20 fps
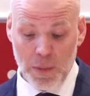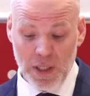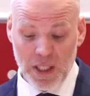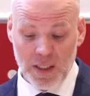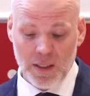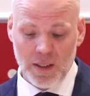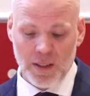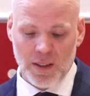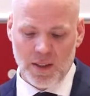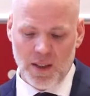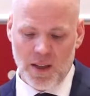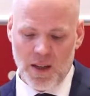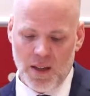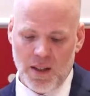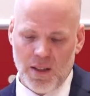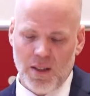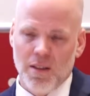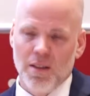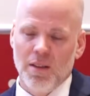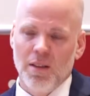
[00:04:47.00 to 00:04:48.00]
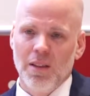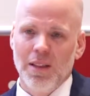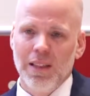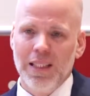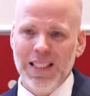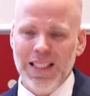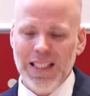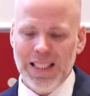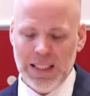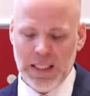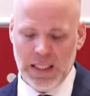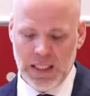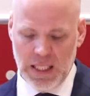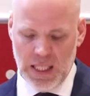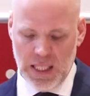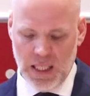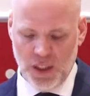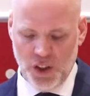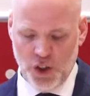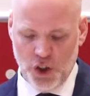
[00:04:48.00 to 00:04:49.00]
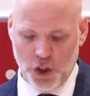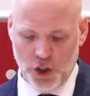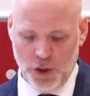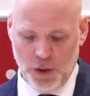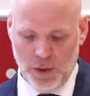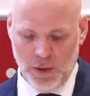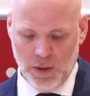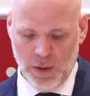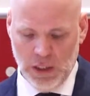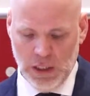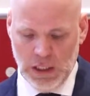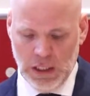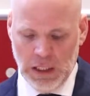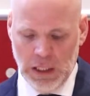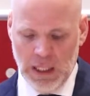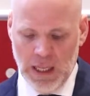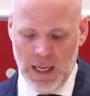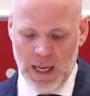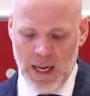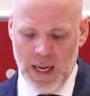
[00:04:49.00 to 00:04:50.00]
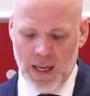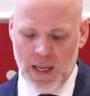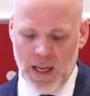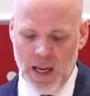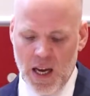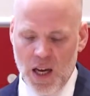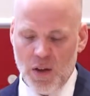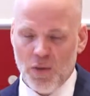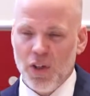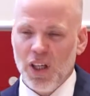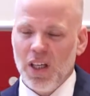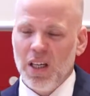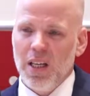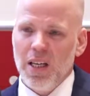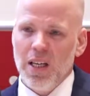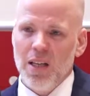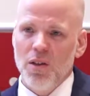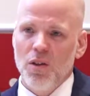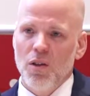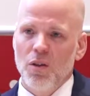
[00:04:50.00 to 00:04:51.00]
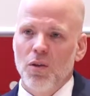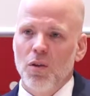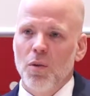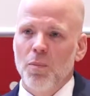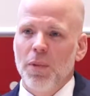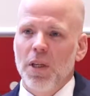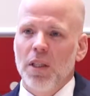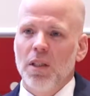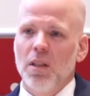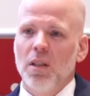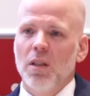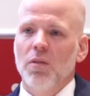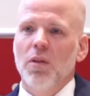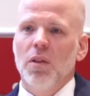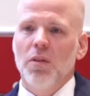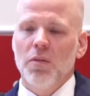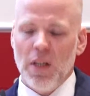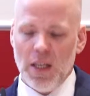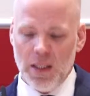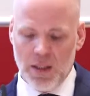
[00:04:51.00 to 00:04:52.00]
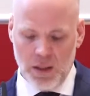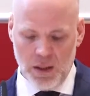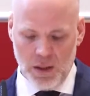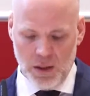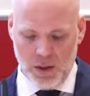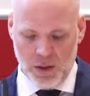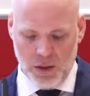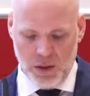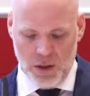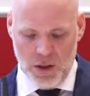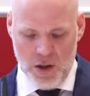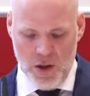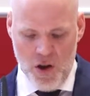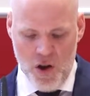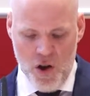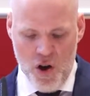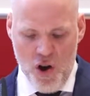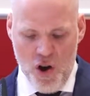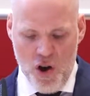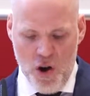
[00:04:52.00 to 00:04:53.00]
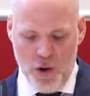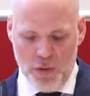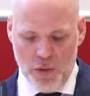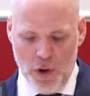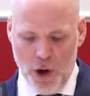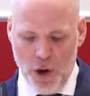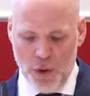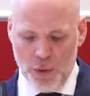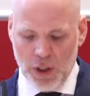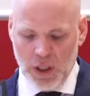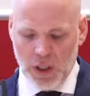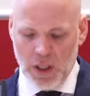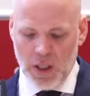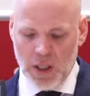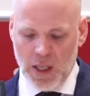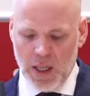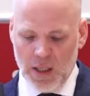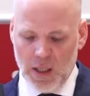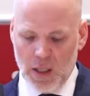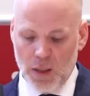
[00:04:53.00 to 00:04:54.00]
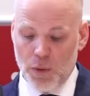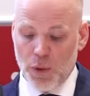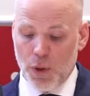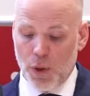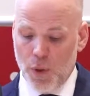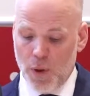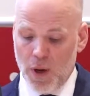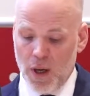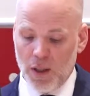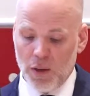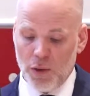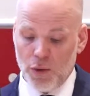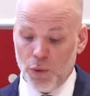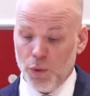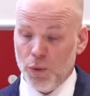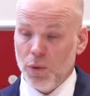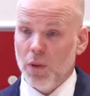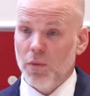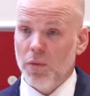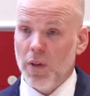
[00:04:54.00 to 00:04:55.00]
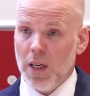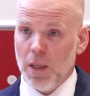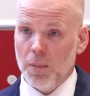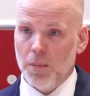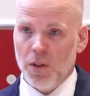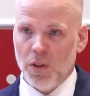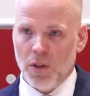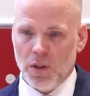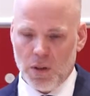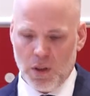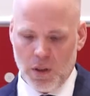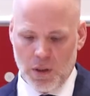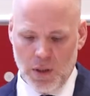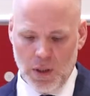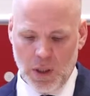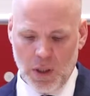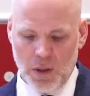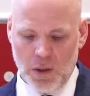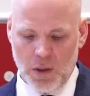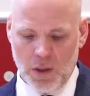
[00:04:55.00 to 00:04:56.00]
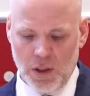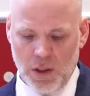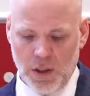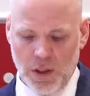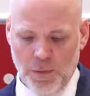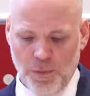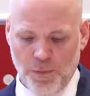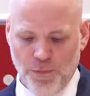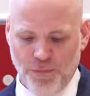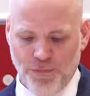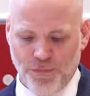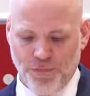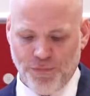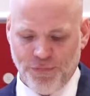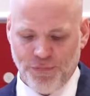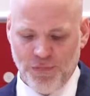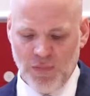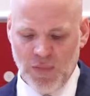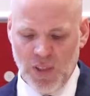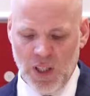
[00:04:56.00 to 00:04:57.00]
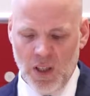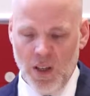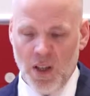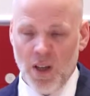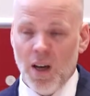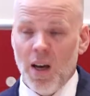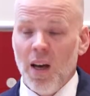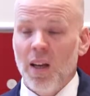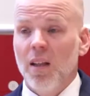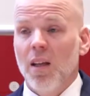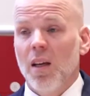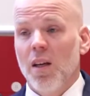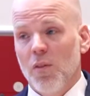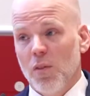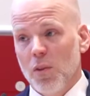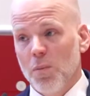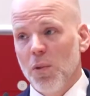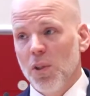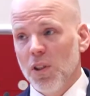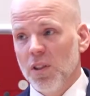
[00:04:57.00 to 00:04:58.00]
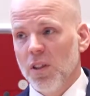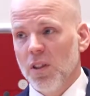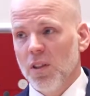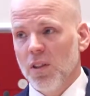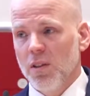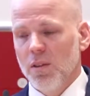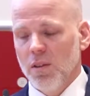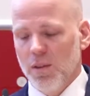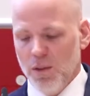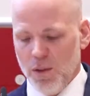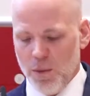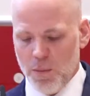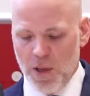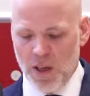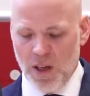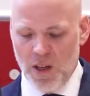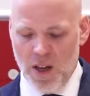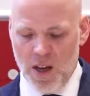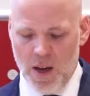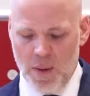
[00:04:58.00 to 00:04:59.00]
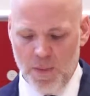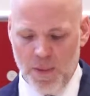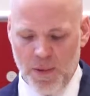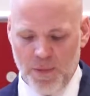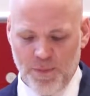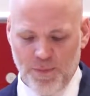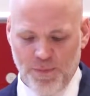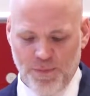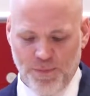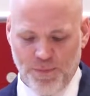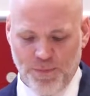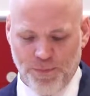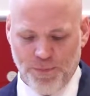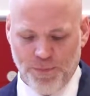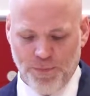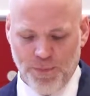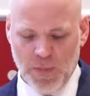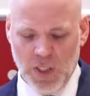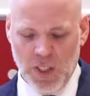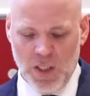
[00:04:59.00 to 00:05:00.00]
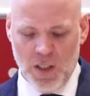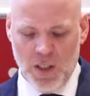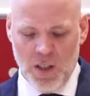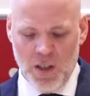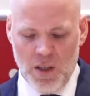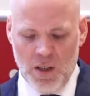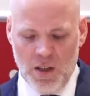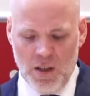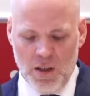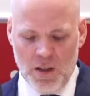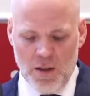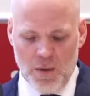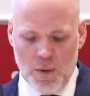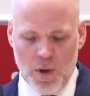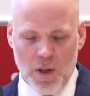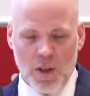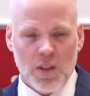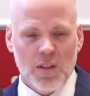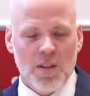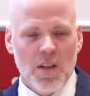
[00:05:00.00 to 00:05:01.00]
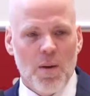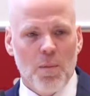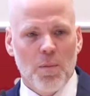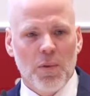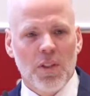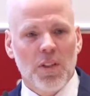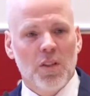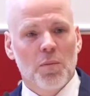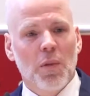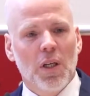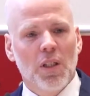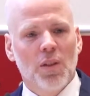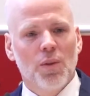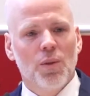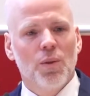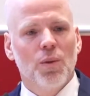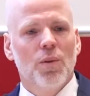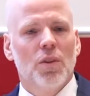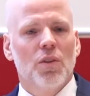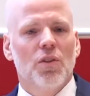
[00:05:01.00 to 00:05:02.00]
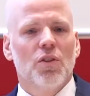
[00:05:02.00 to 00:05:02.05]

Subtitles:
the business side lead change, and they have the clear competitive advantage of owning the data required to develop the technology. And they have the budget to make it happen. One example is Baidu,